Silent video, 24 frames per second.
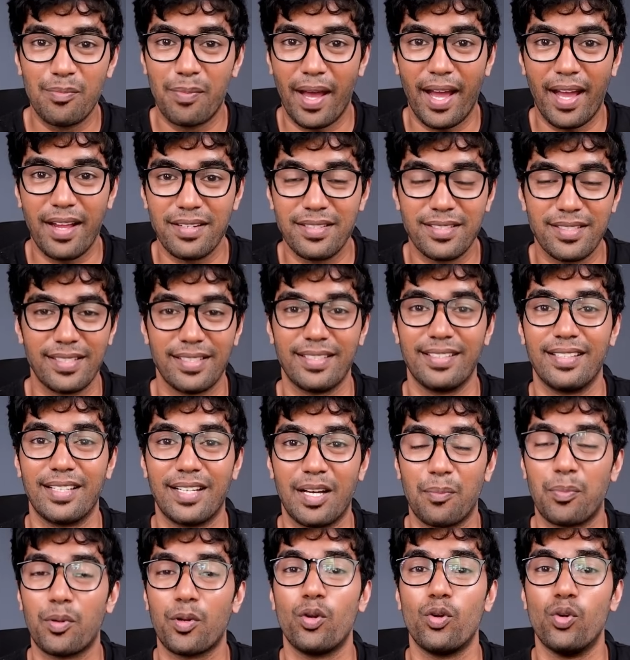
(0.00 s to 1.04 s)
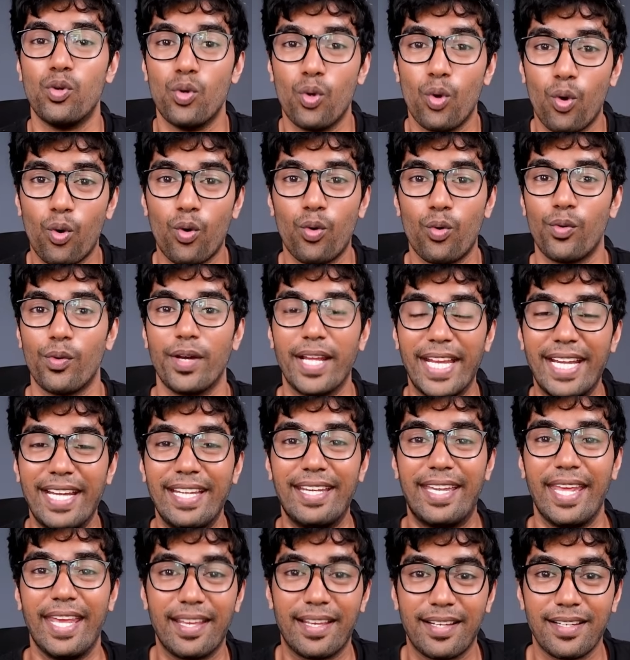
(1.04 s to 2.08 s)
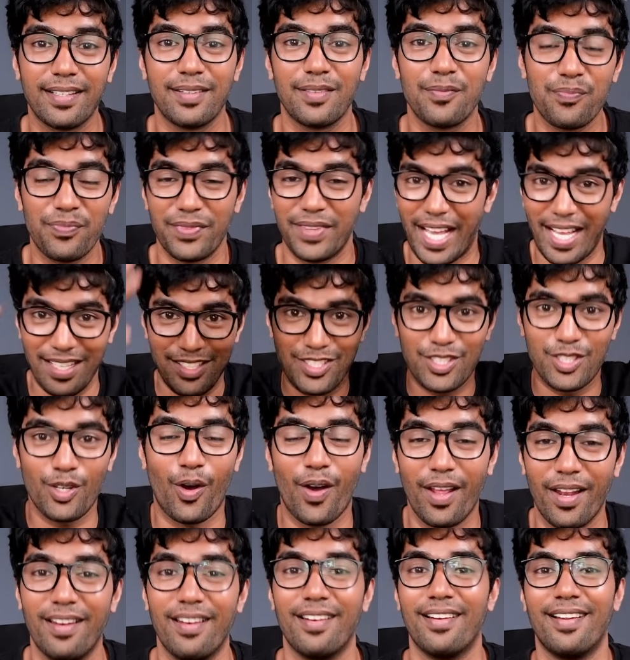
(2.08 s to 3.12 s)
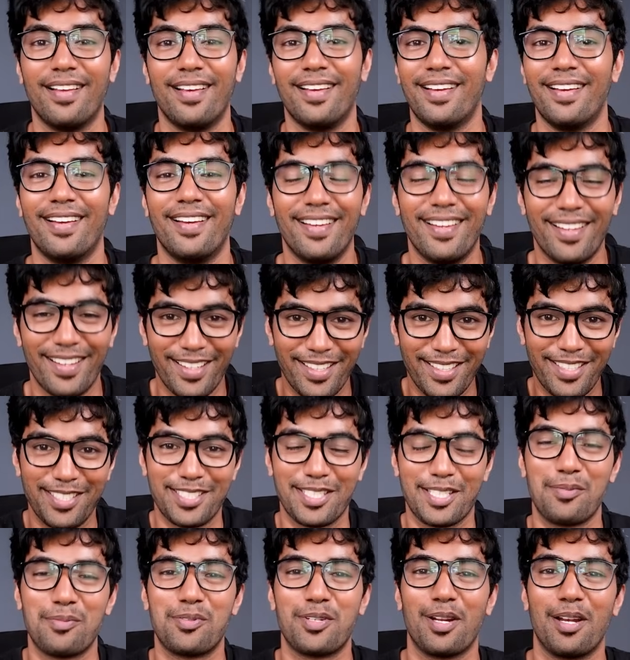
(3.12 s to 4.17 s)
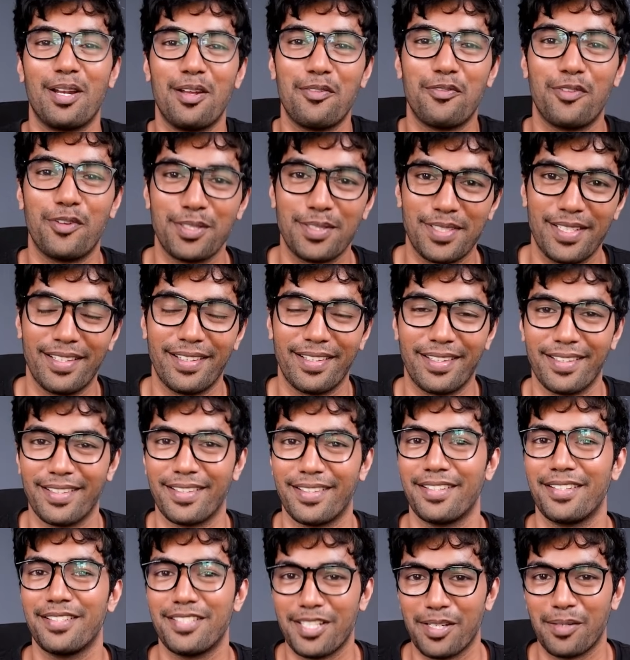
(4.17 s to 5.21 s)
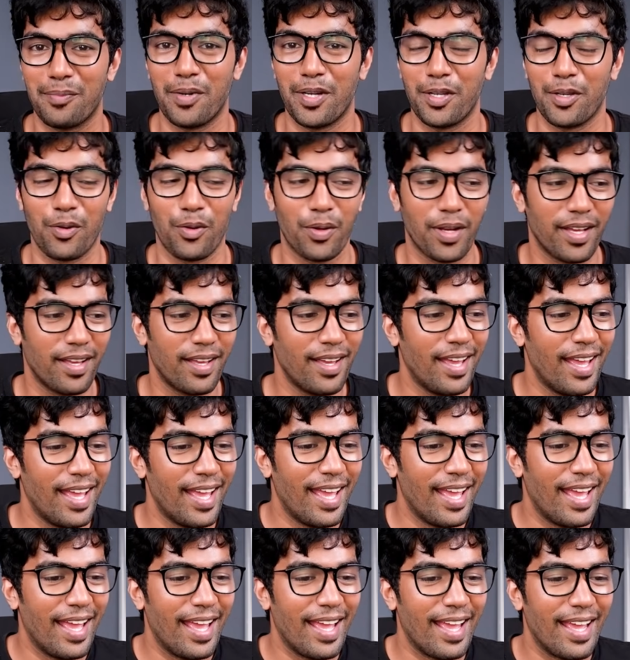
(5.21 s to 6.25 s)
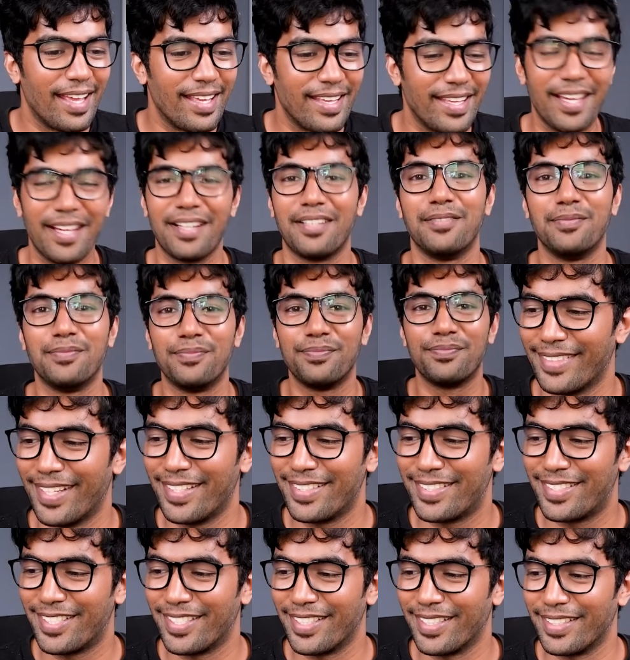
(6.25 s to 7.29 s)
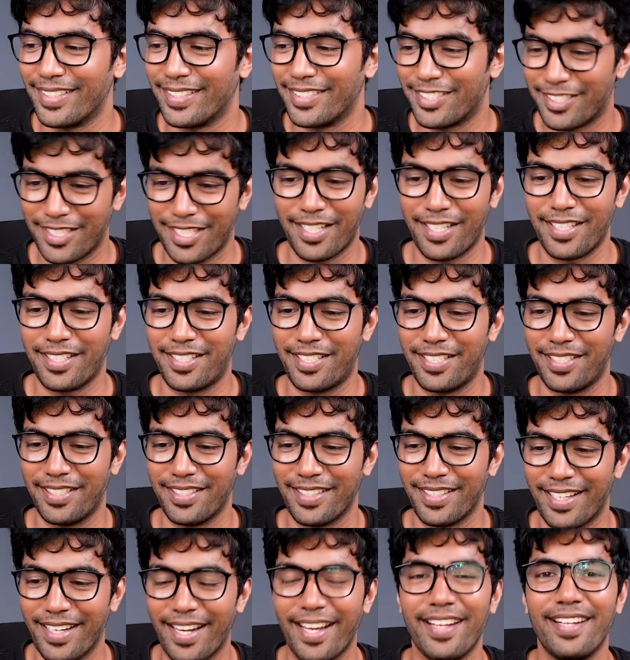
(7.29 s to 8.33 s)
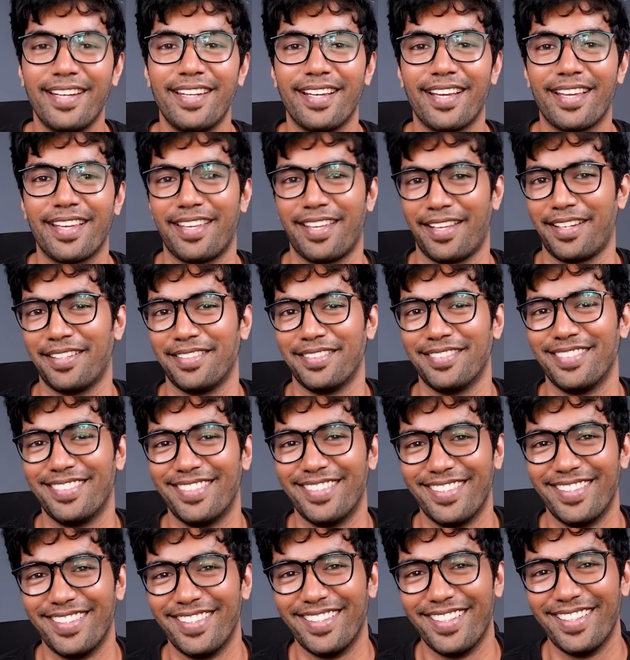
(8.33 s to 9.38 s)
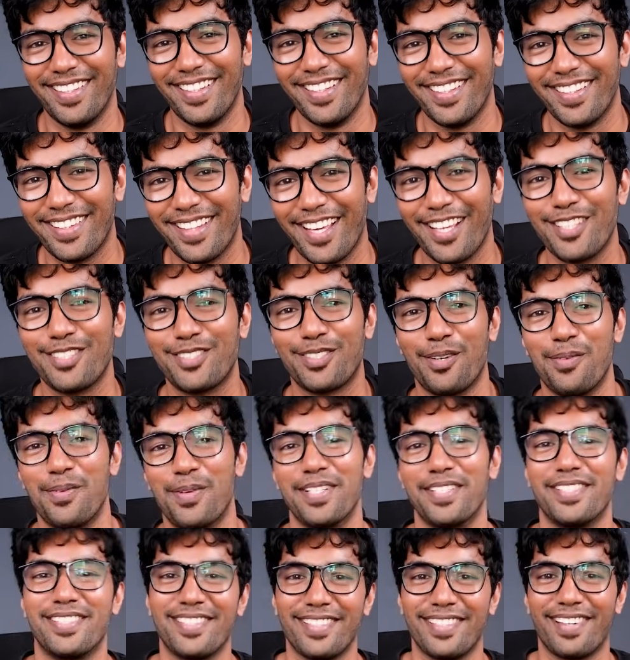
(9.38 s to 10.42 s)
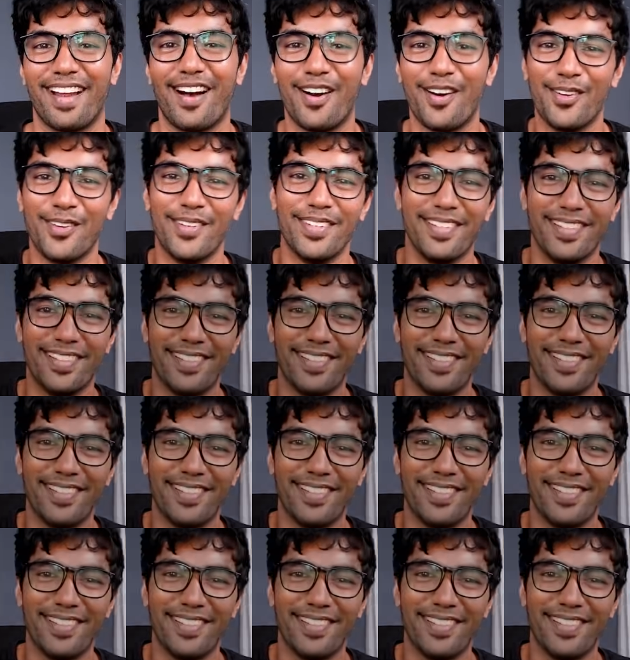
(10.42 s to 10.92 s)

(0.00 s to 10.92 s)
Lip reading: batch idukapra no intake, that's all. Description la first link irukku, check pannikonga. Yeah, let's start grinding again. Thank you so much, Rahul.